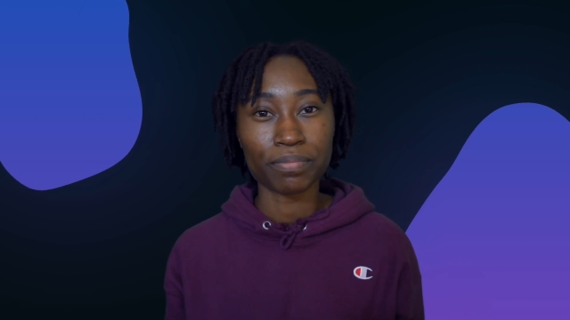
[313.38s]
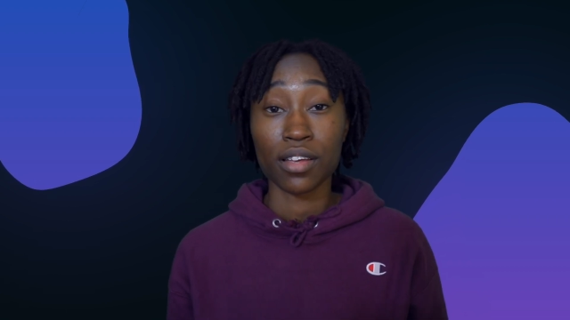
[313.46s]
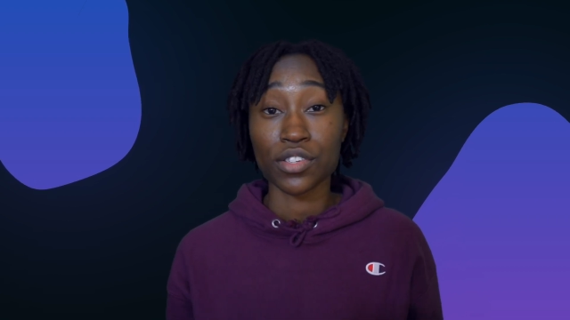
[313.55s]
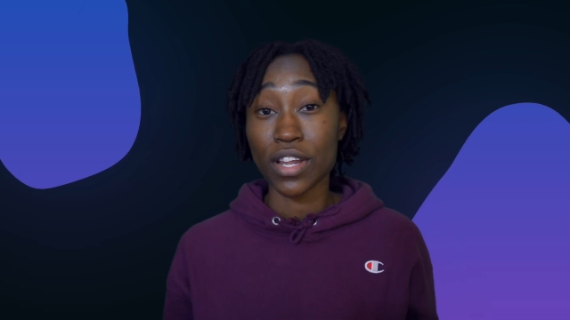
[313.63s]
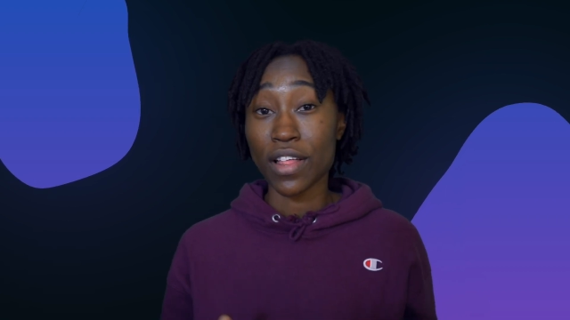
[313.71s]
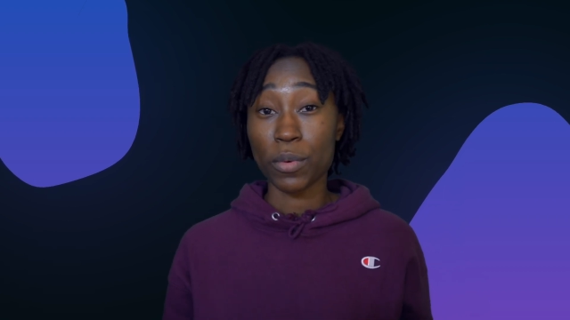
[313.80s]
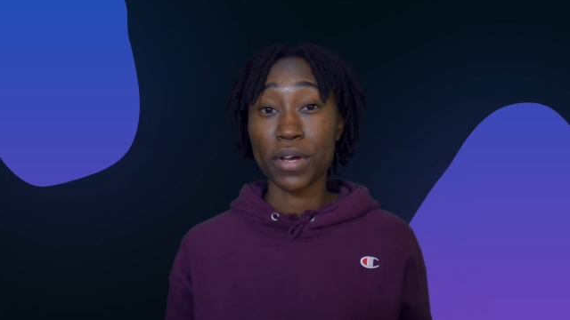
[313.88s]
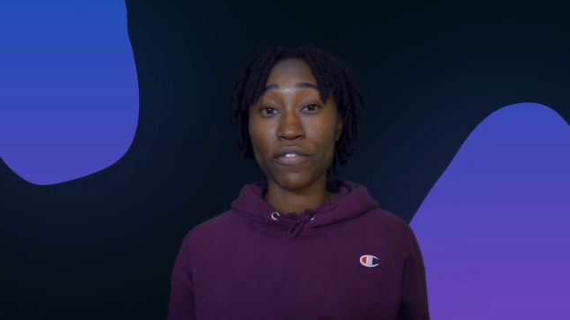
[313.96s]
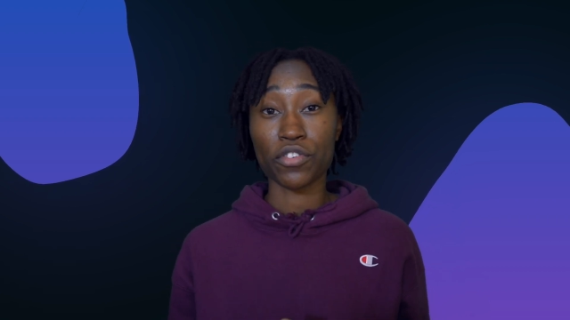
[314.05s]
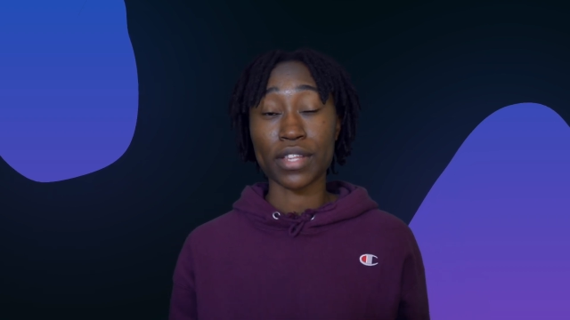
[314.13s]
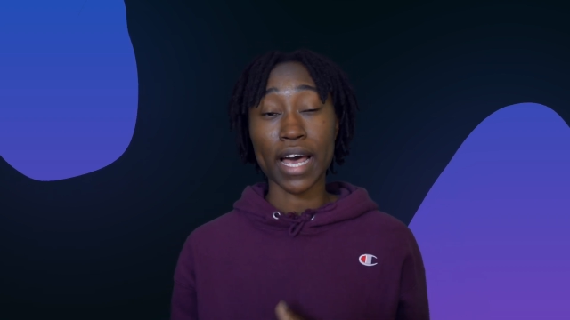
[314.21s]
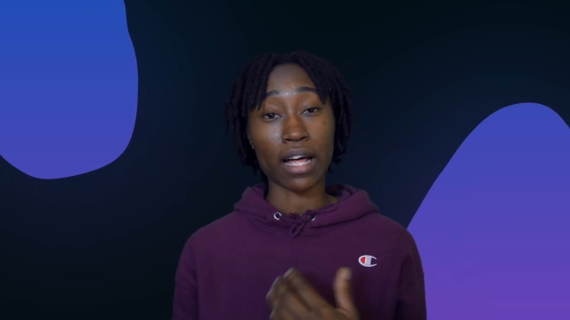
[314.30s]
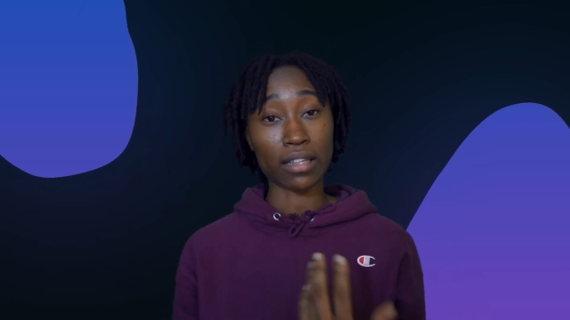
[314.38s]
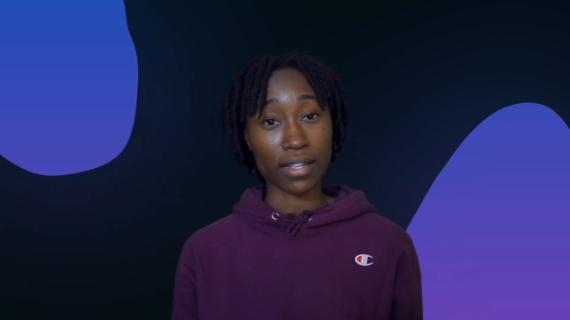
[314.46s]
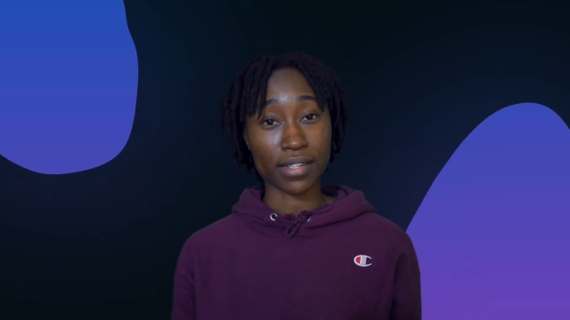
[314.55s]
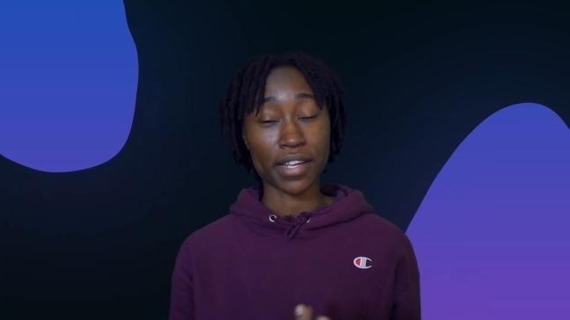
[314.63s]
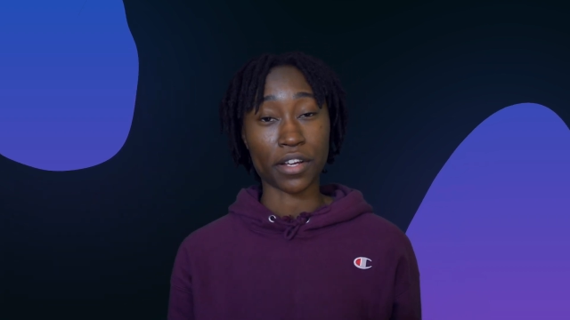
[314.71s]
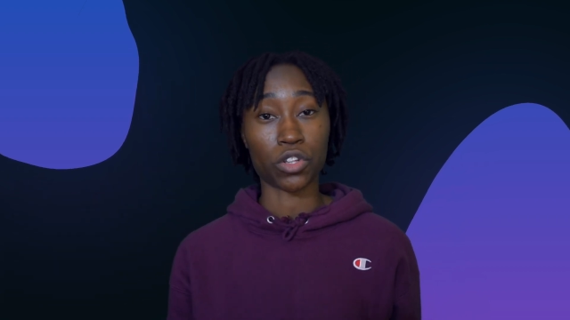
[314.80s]
So now that we covered that, let's
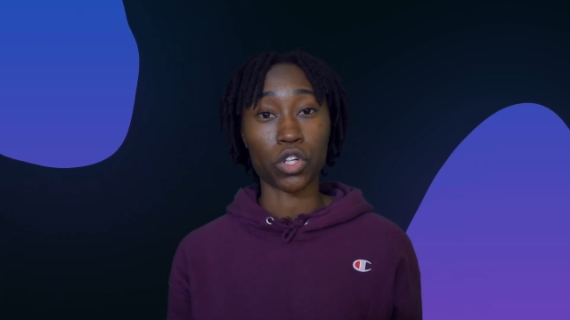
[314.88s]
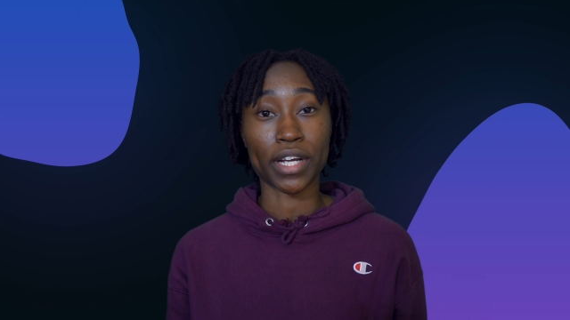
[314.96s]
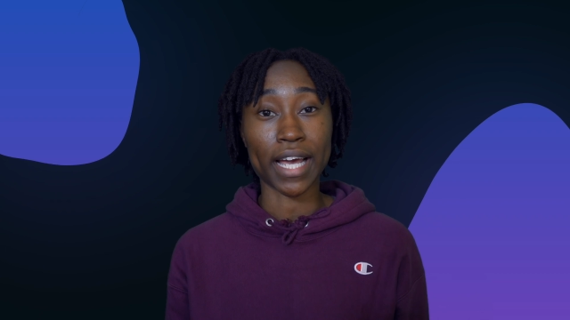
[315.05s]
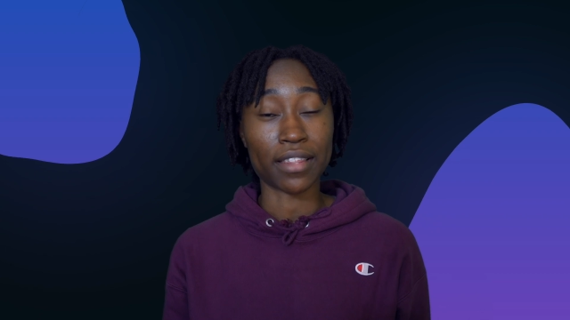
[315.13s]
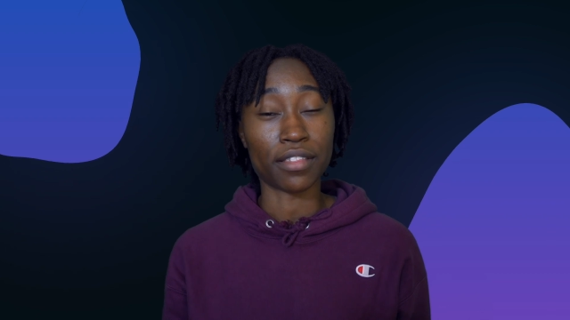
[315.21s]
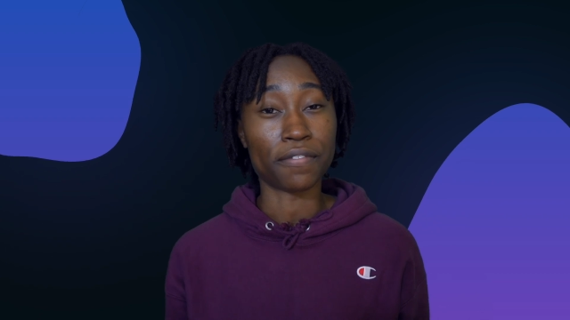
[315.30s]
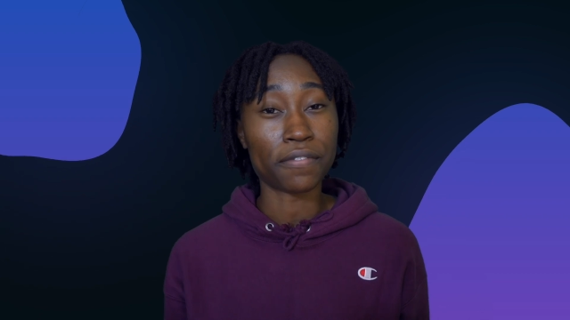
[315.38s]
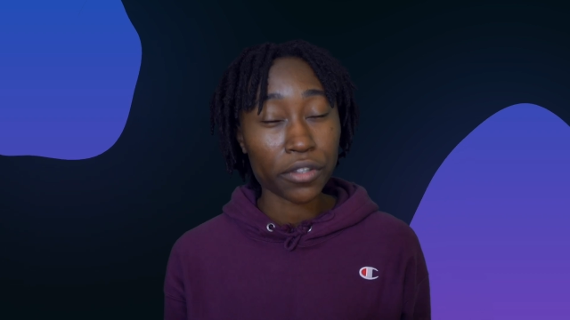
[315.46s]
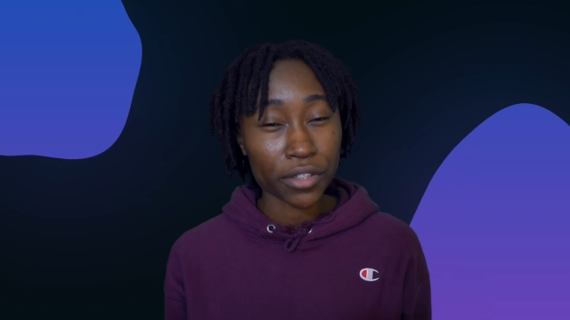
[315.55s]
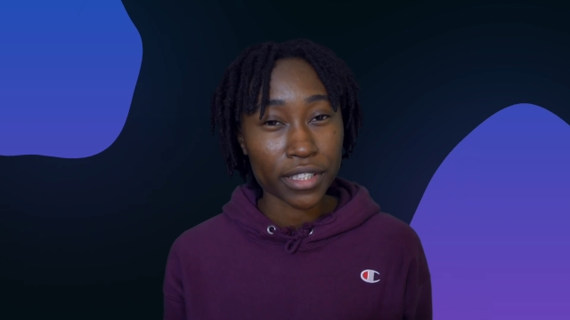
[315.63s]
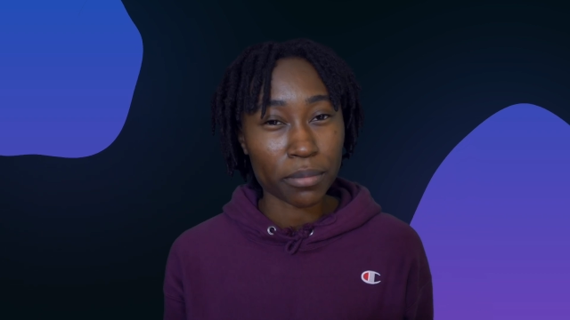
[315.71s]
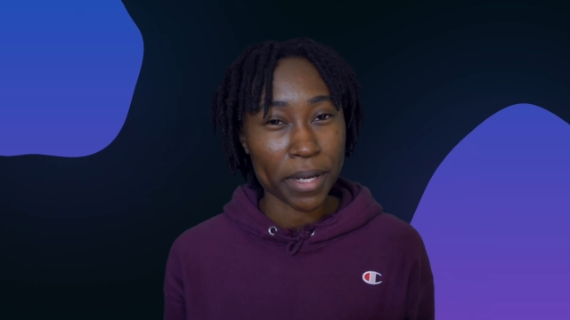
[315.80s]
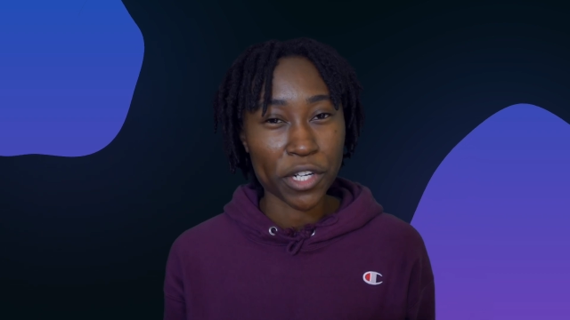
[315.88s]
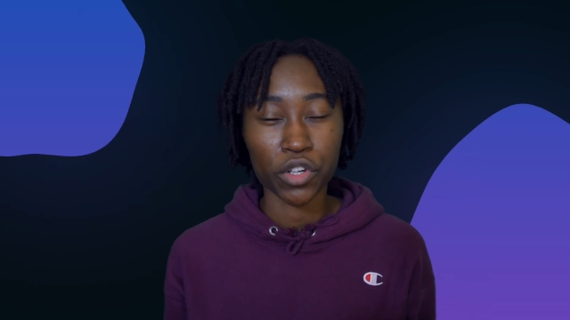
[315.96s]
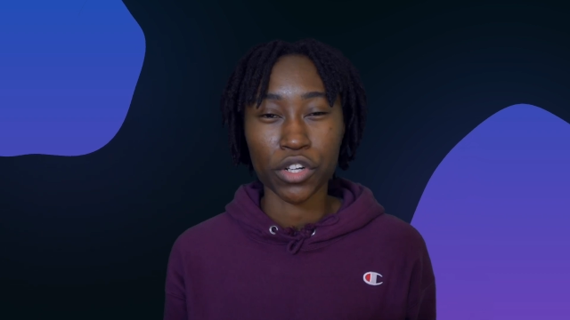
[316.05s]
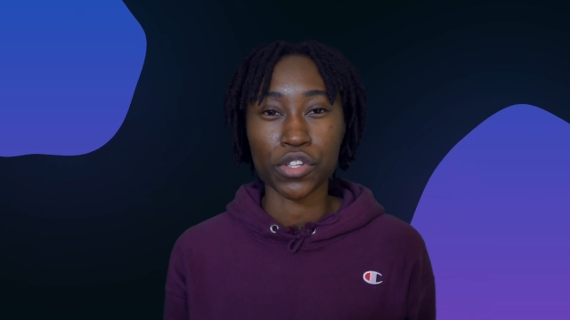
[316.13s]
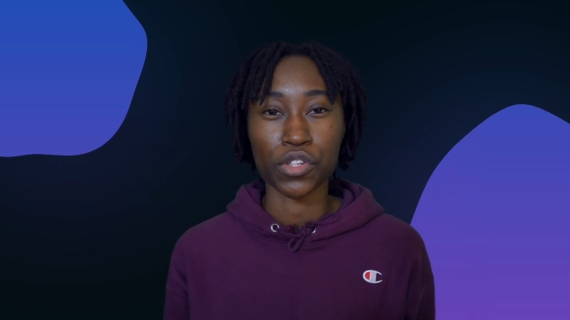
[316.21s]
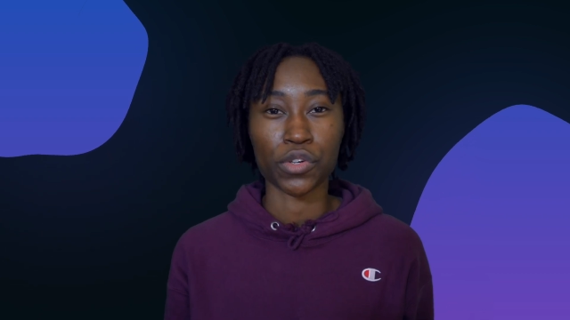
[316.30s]
take a look at the first major
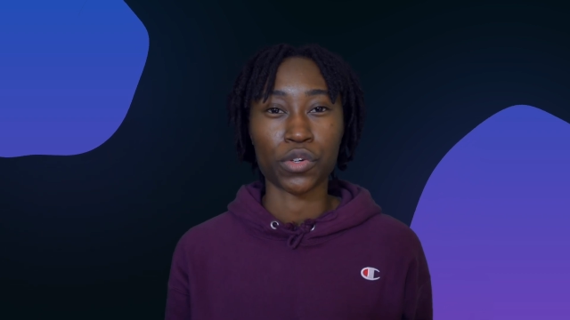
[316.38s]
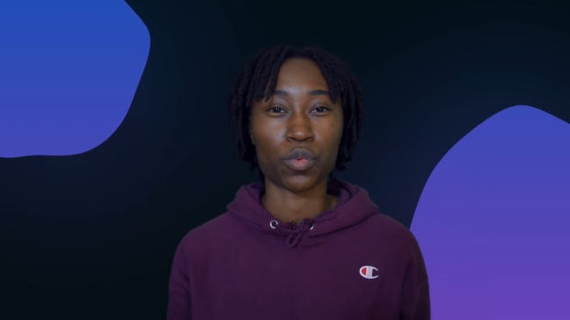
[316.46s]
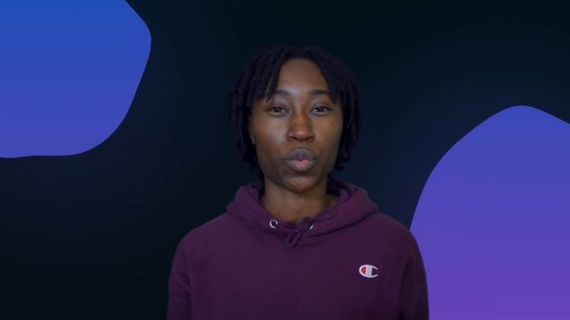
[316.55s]
concern,